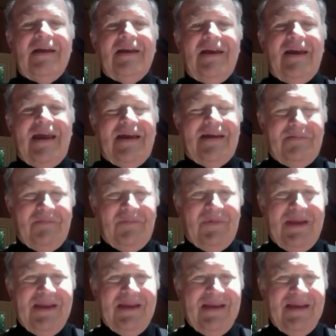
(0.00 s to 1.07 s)
And
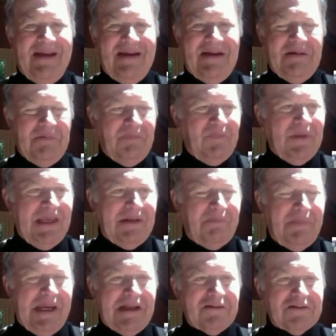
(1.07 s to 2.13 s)

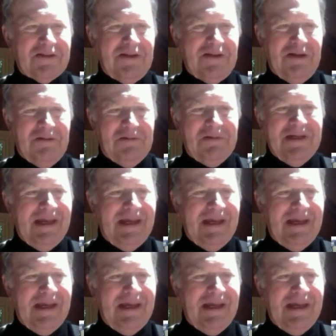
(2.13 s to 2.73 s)
Battlezone